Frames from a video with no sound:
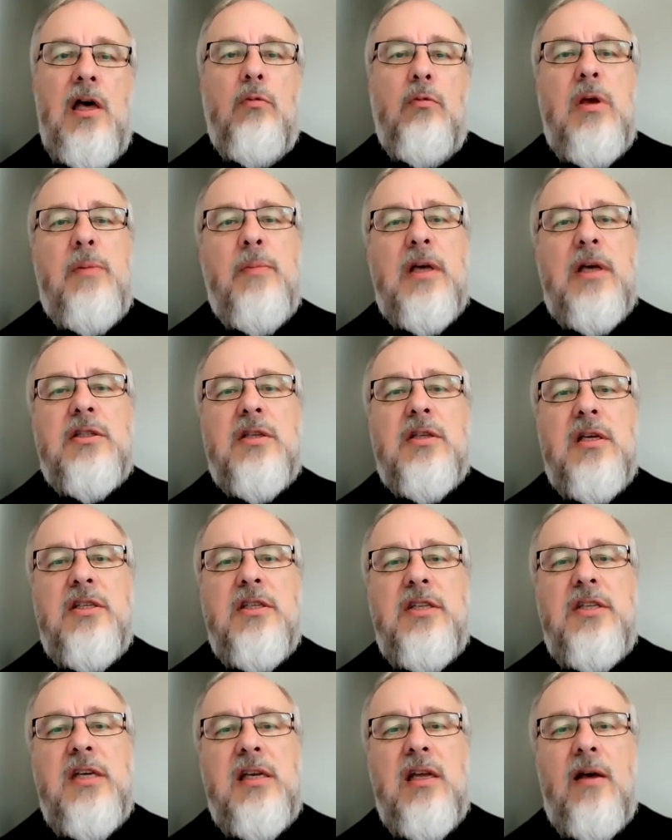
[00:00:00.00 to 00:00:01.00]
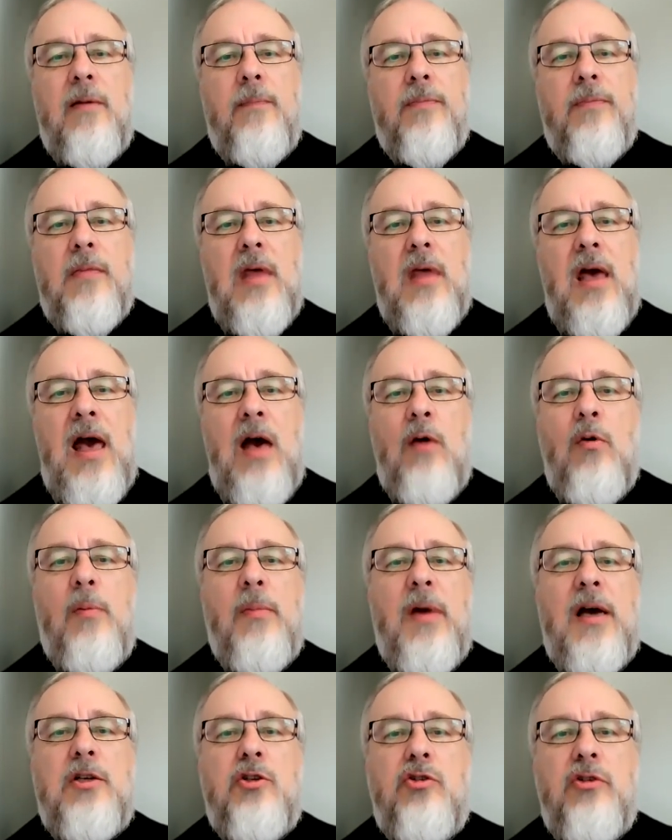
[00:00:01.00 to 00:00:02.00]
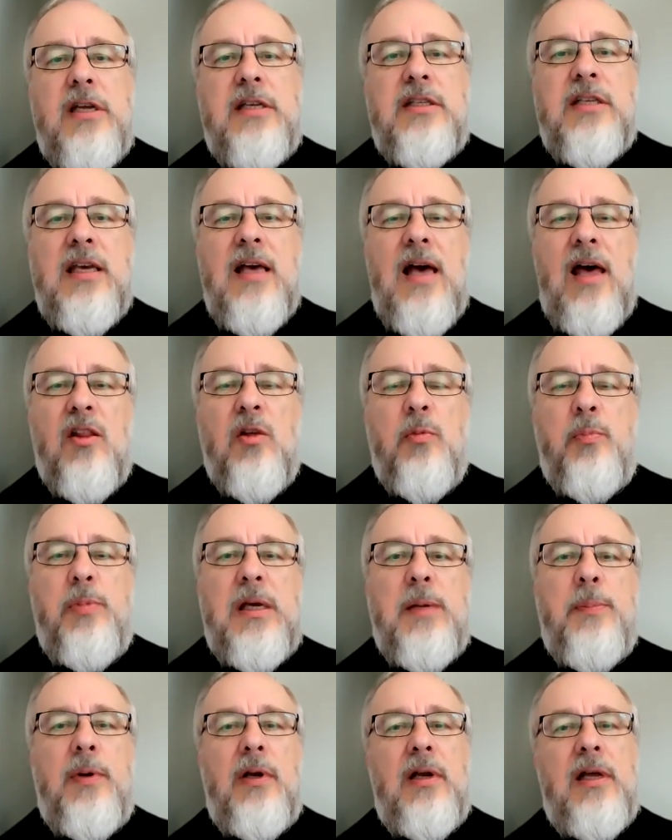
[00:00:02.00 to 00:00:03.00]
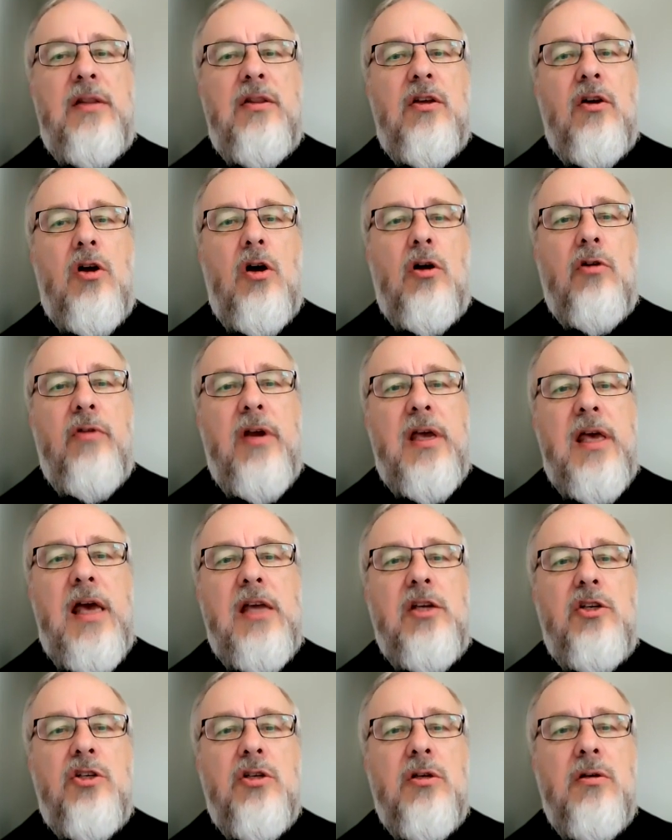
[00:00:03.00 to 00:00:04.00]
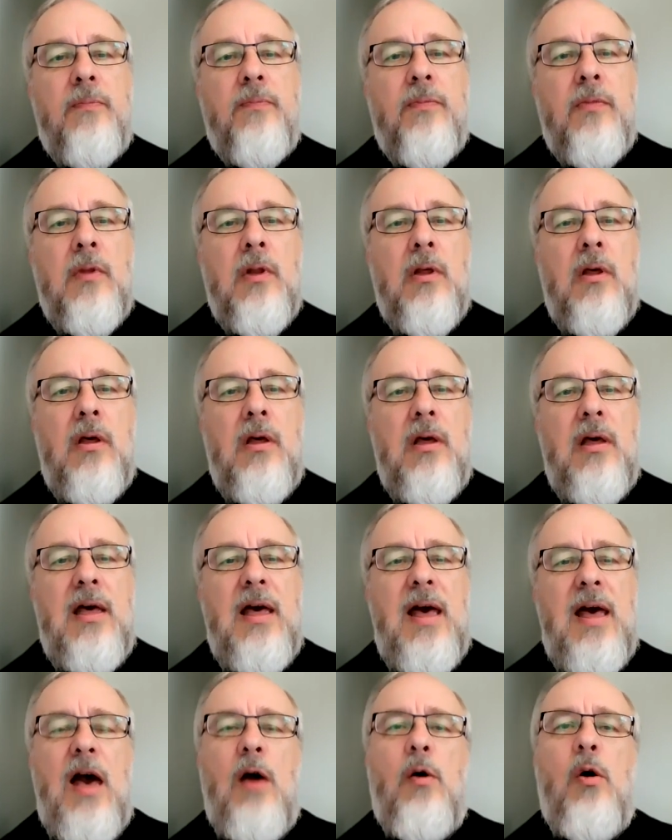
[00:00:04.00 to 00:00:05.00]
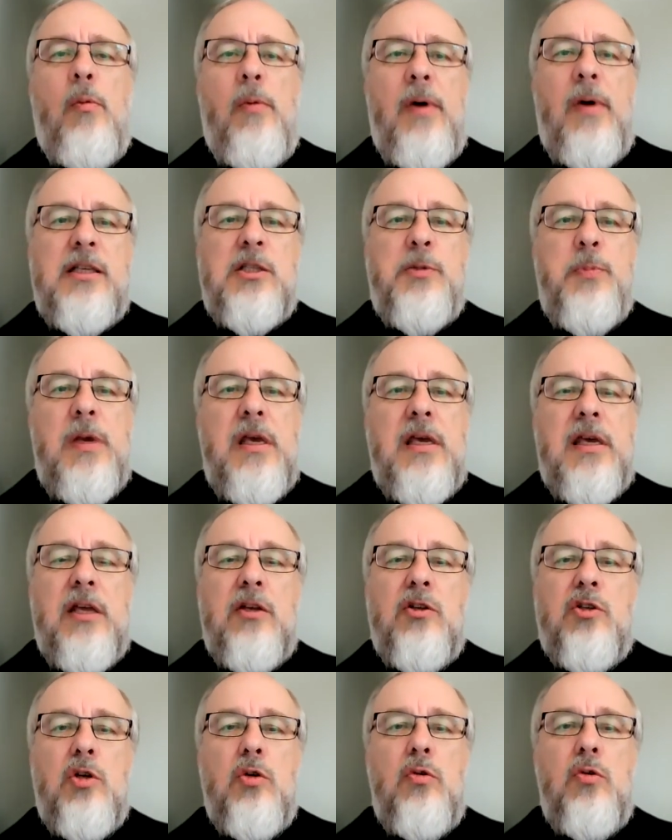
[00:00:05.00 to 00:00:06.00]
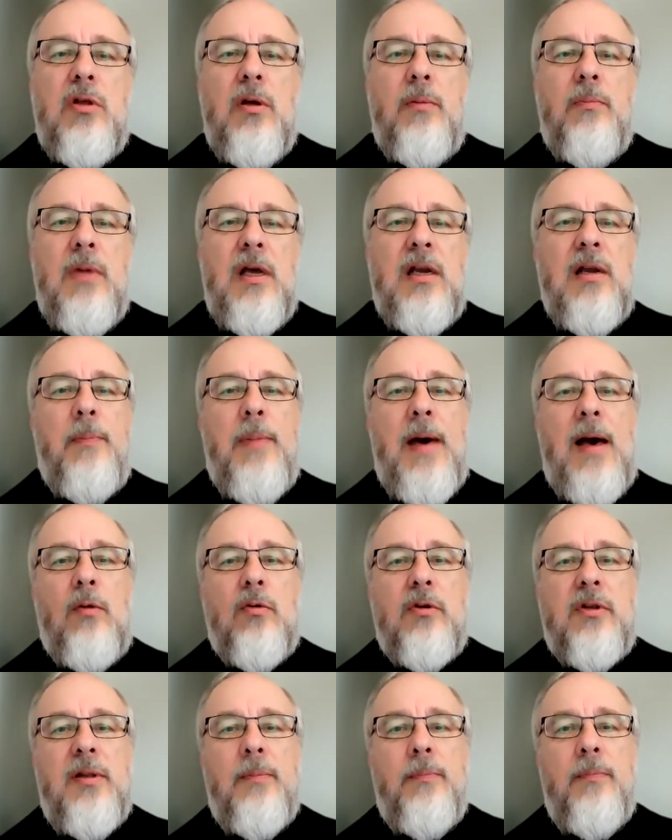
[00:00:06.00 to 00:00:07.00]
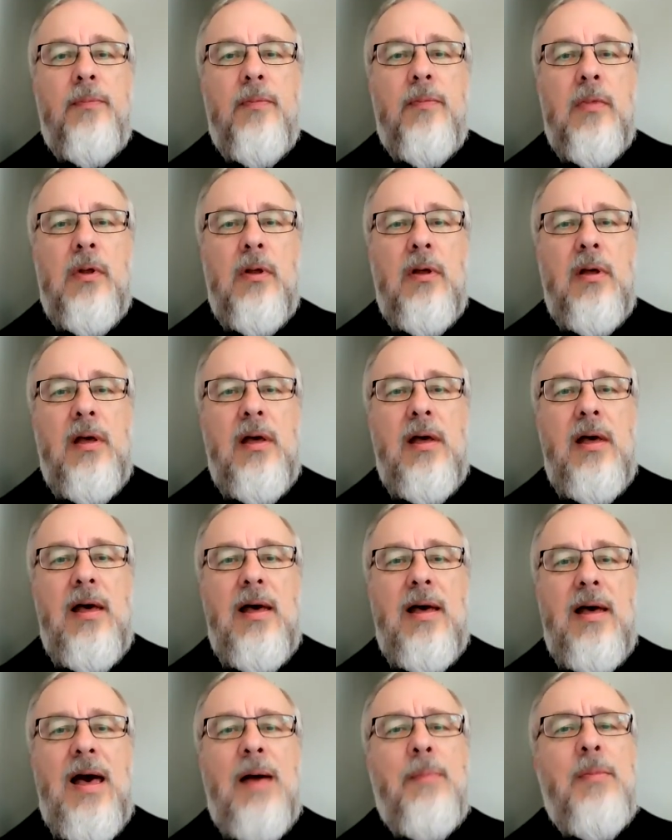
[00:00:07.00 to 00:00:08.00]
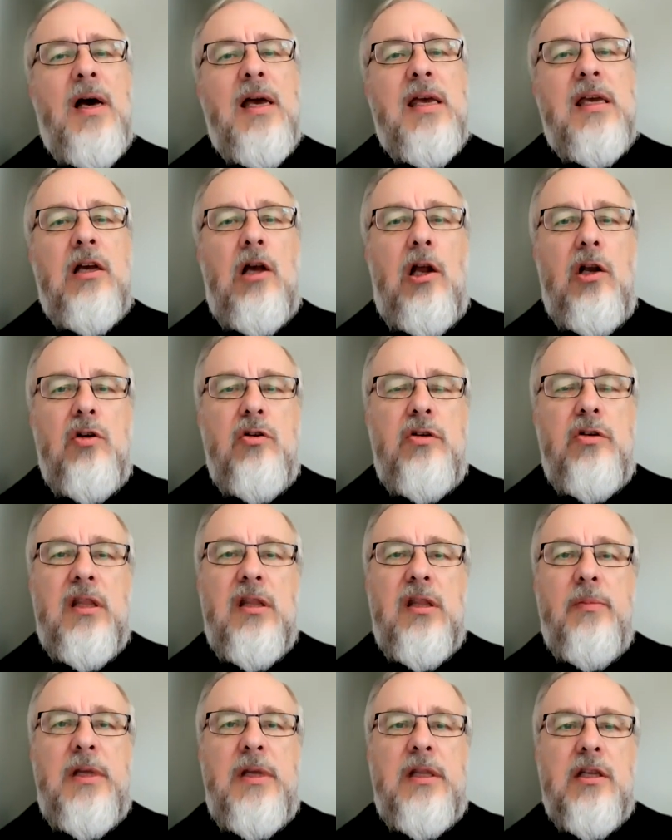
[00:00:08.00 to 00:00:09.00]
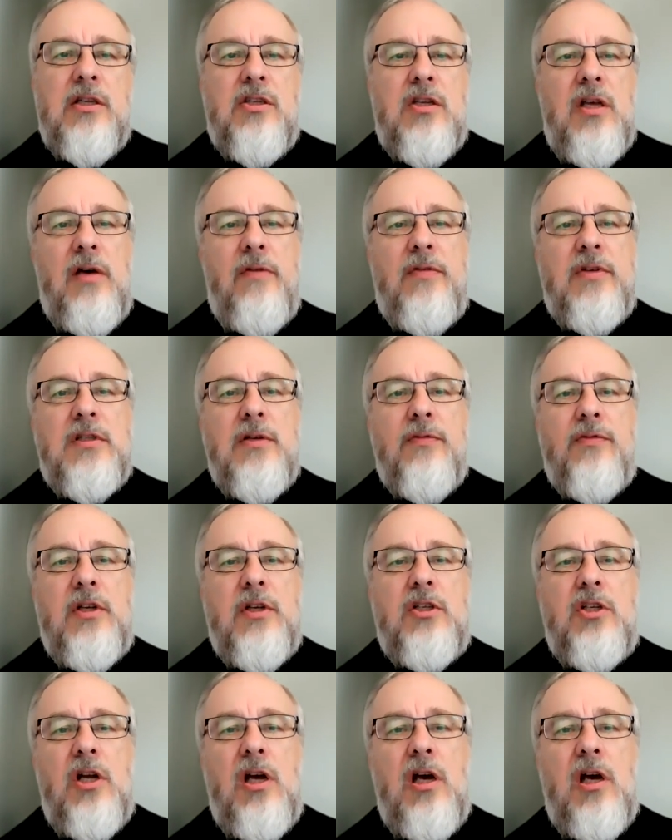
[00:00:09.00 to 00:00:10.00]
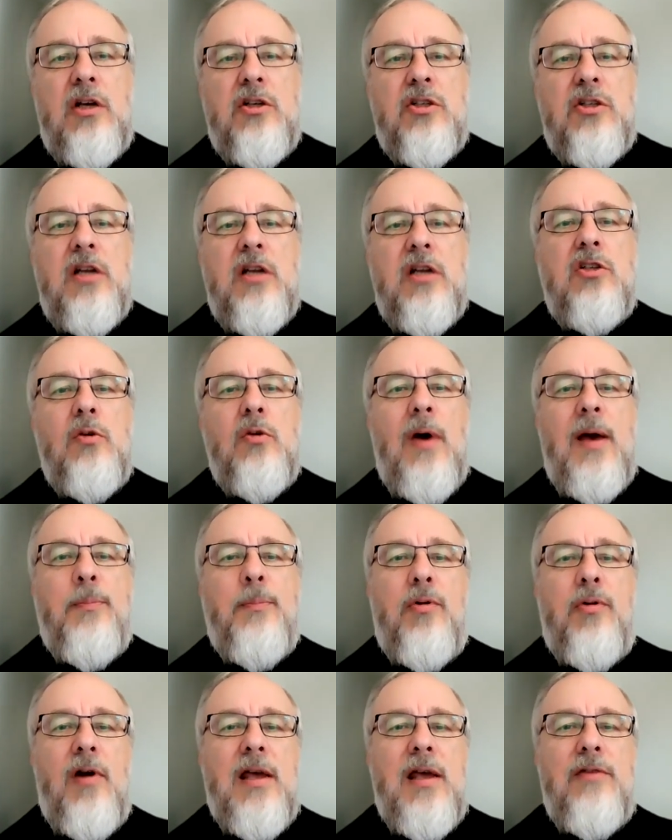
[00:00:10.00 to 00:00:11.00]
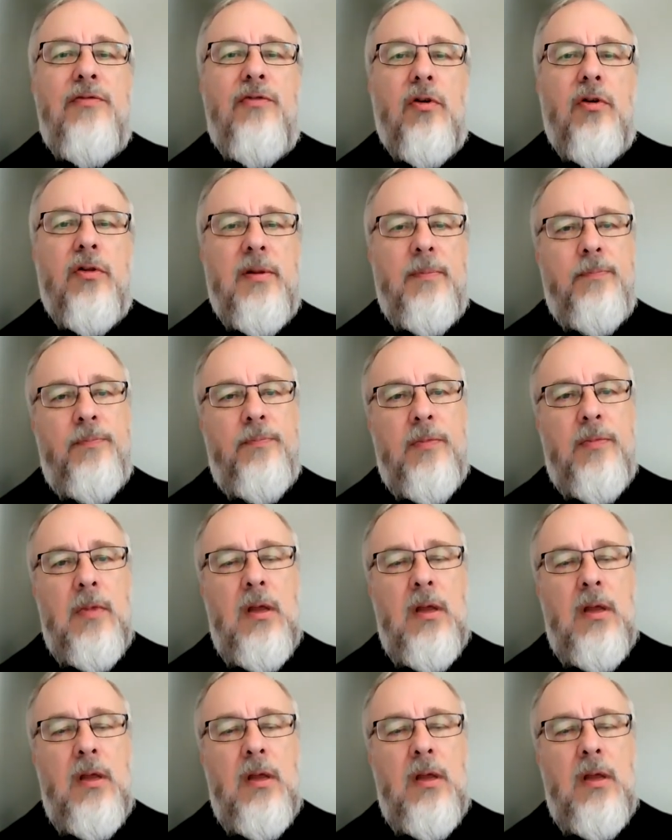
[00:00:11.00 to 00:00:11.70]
We must consider how am I treating other people in the congregation? How am I speaking to them and about them? Am I including them in the service of the church and do I pray for them?